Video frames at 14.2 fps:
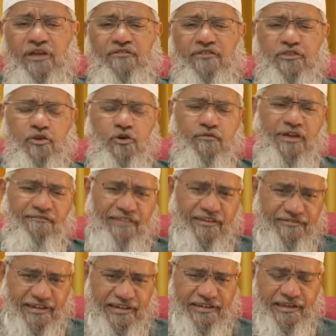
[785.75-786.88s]
Even though we have
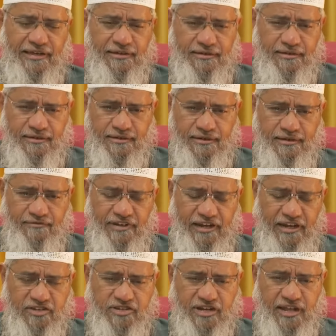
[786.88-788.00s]
left India, we did
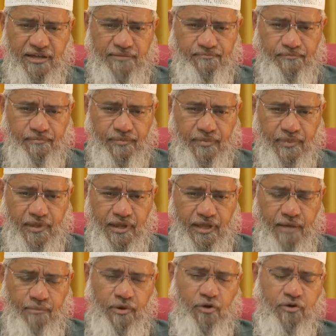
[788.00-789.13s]
Hijrah
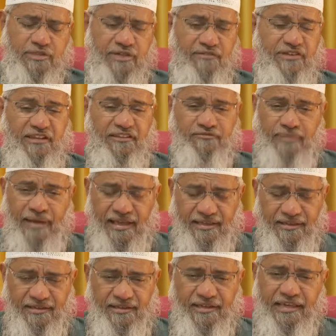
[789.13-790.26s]
about 7 years back,
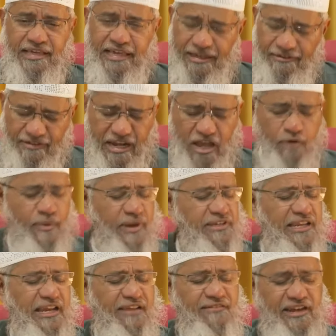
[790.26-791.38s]
even now,
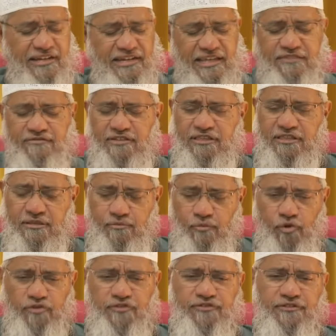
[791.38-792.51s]
mashallah, we are in touch with
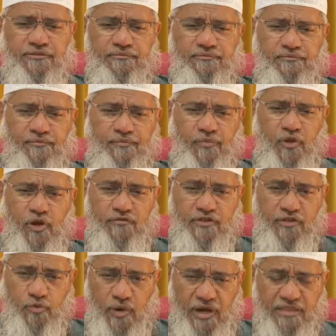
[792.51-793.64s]
most of
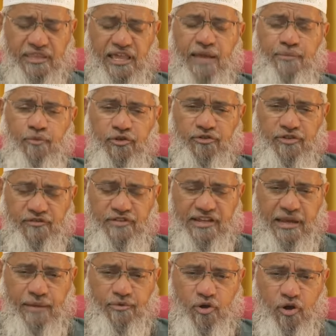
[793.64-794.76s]
the du'at and most of the
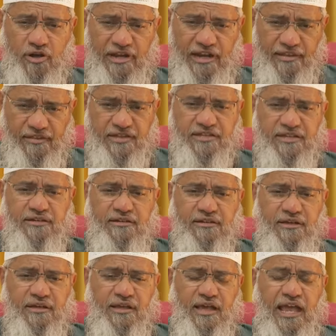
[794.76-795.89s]
Islamic
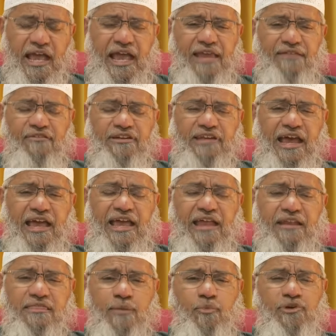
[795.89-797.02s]
organization, and we try
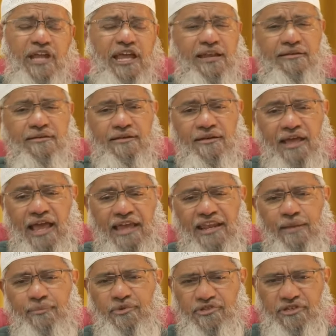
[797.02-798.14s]
and support and
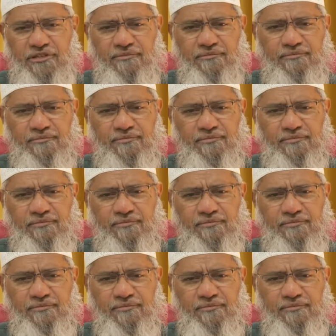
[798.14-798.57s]
help each other.